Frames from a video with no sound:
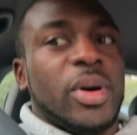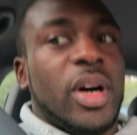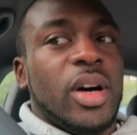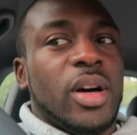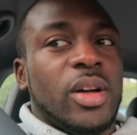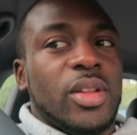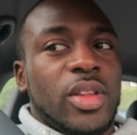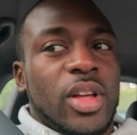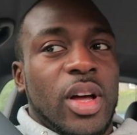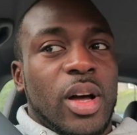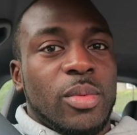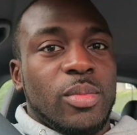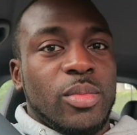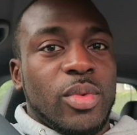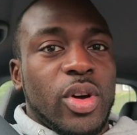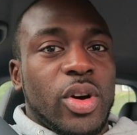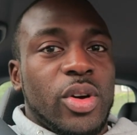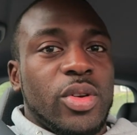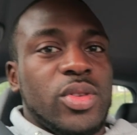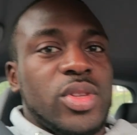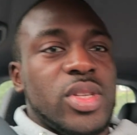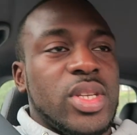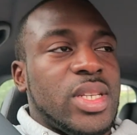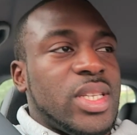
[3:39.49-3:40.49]
but I'm
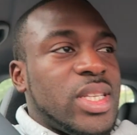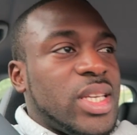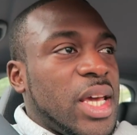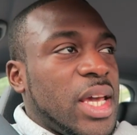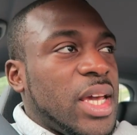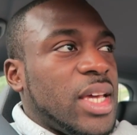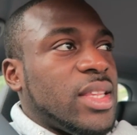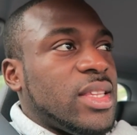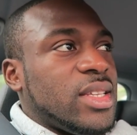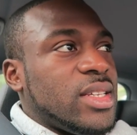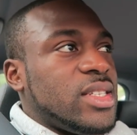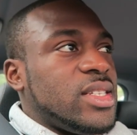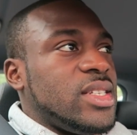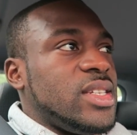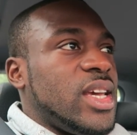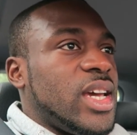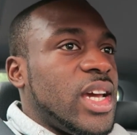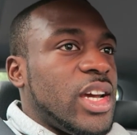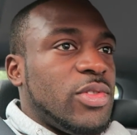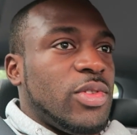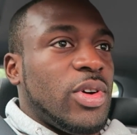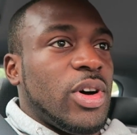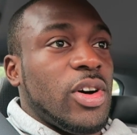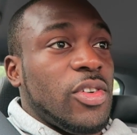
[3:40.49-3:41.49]
going to take this
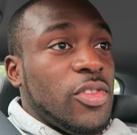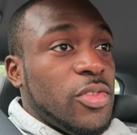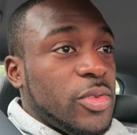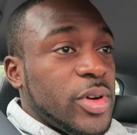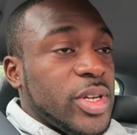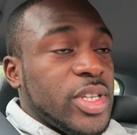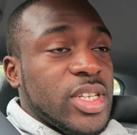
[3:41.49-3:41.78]
year off,